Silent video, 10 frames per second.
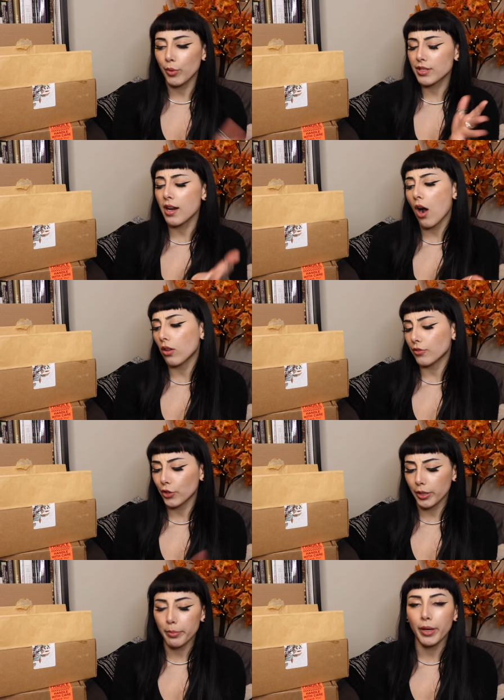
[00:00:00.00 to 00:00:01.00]
Well, it said olive
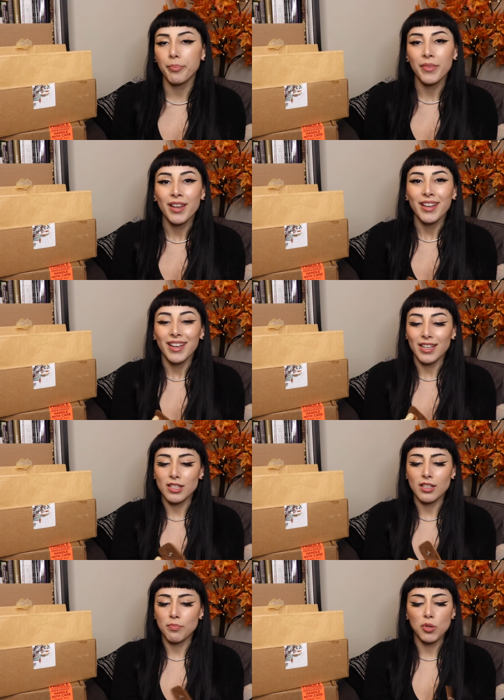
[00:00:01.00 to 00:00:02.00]
green, but it's
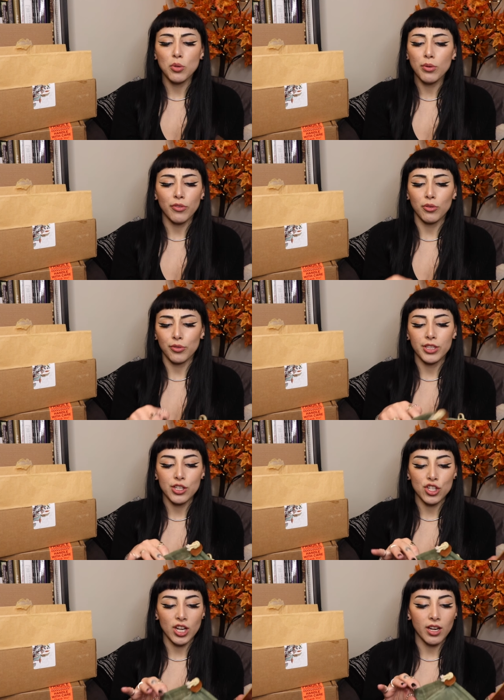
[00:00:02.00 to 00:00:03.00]
this beautiful green
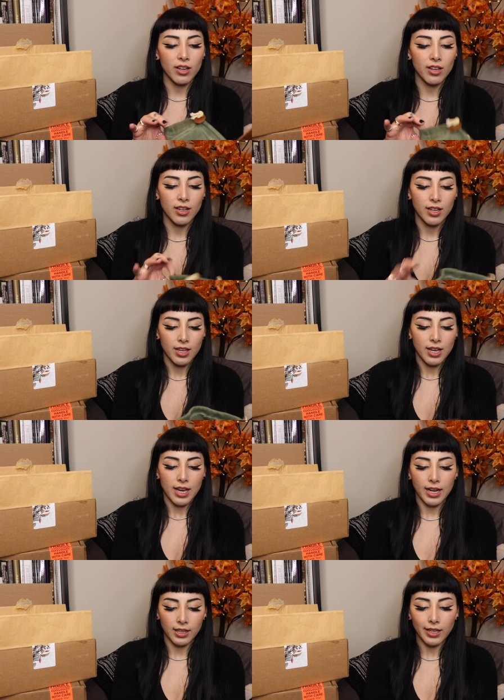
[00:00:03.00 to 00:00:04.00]
shade.
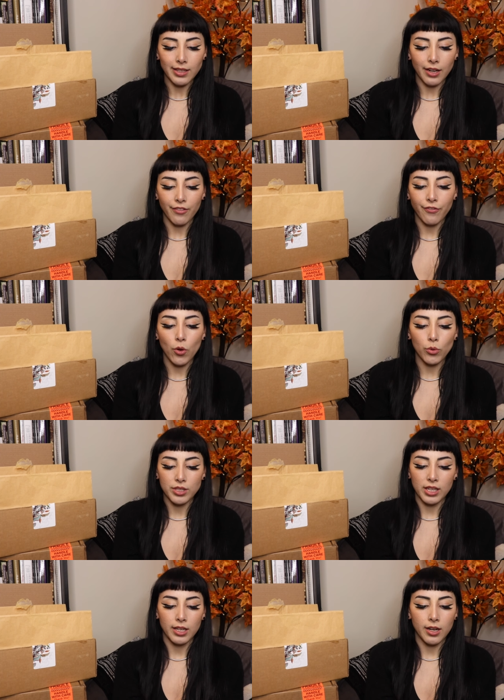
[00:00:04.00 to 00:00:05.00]
And I like that it
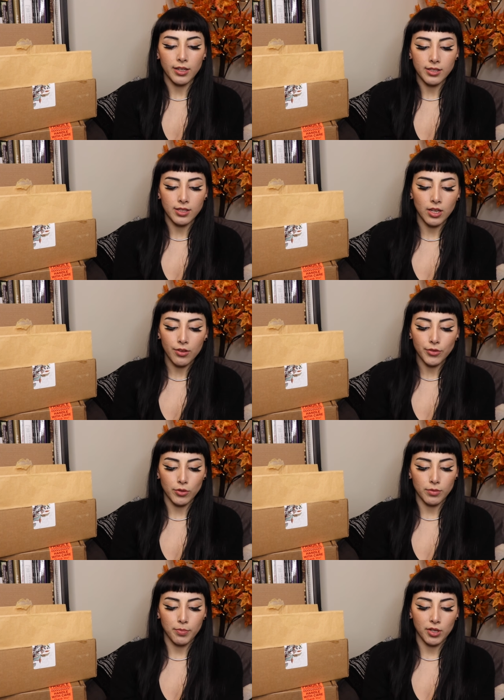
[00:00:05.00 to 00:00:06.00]
folds in on itself, so
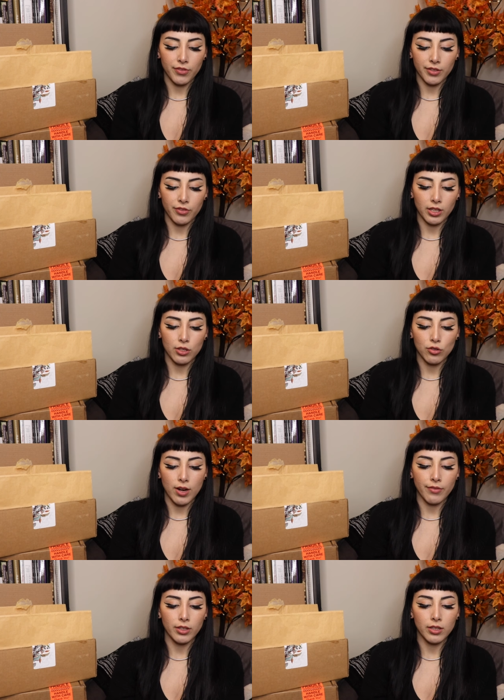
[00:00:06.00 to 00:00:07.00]
it's perfect for like
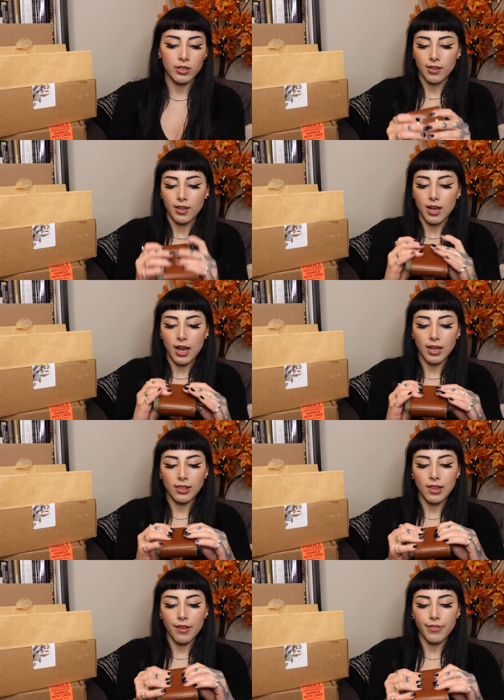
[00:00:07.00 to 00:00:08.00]
traveling. I
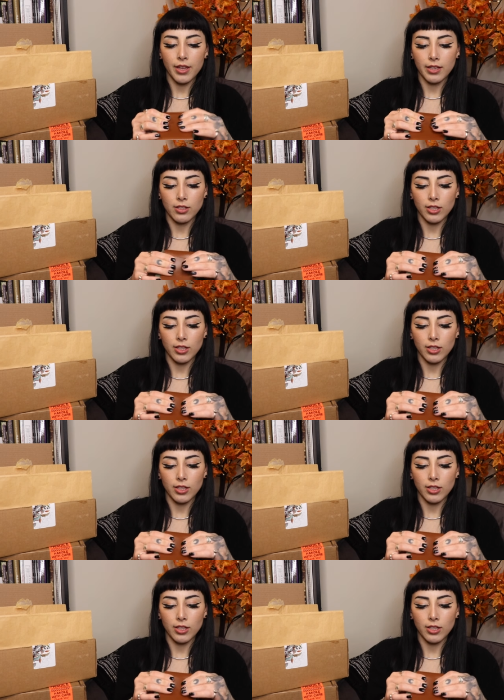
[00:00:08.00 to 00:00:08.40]
love this.